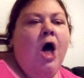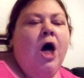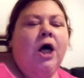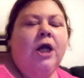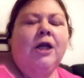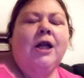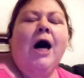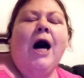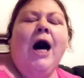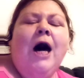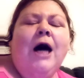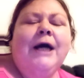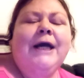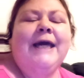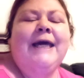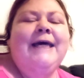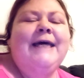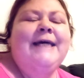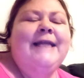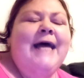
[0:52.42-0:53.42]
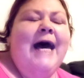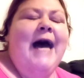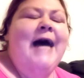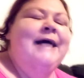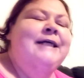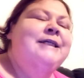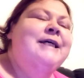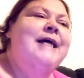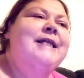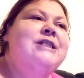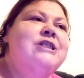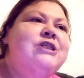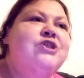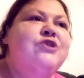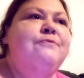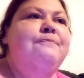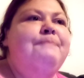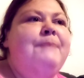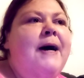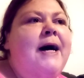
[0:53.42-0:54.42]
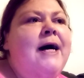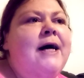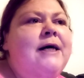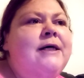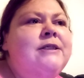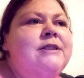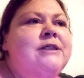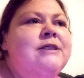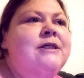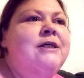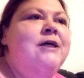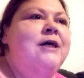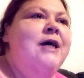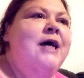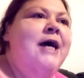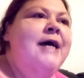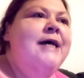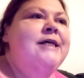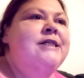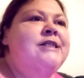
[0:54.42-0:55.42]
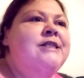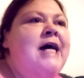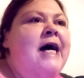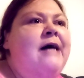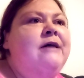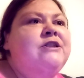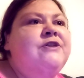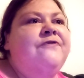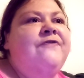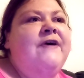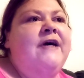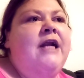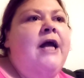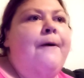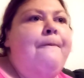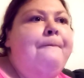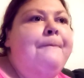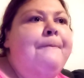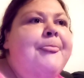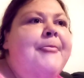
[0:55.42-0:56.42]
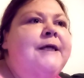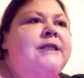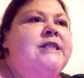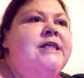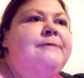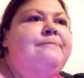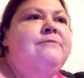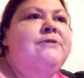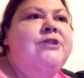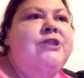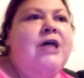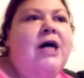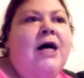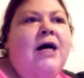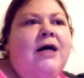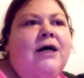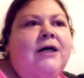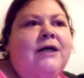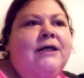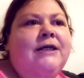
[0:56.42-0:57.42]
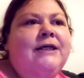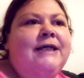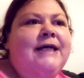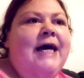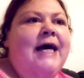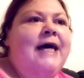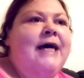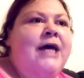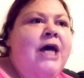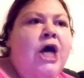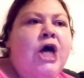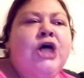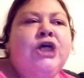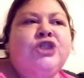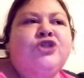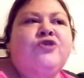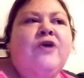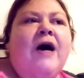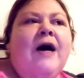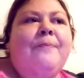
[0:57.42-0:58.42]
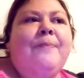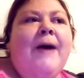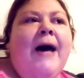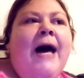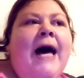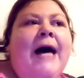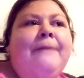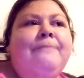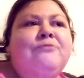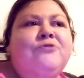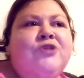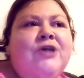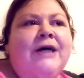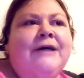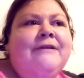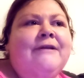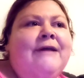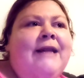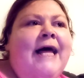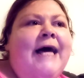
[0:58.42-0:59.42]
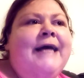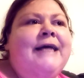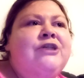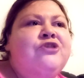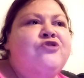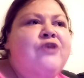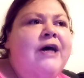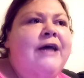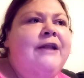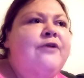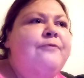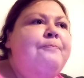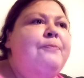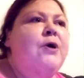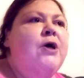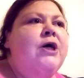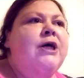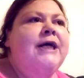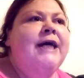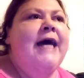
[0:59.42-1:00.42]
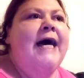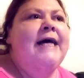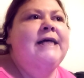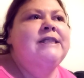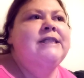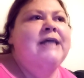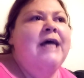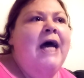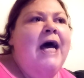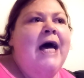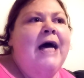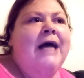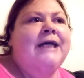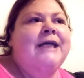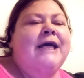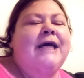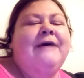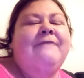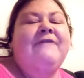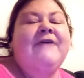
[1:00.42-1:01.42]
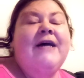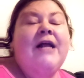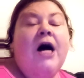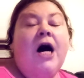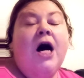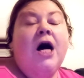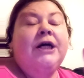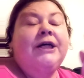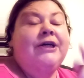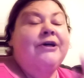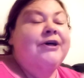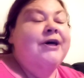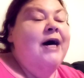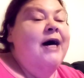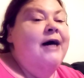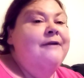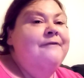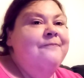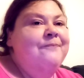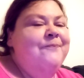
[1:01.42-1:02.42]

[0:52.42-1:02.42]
Log in and get some buzz, it's time to fill up the tip jar, yeah. Try a hat, try the likes, try the broadcast. Give it all you got.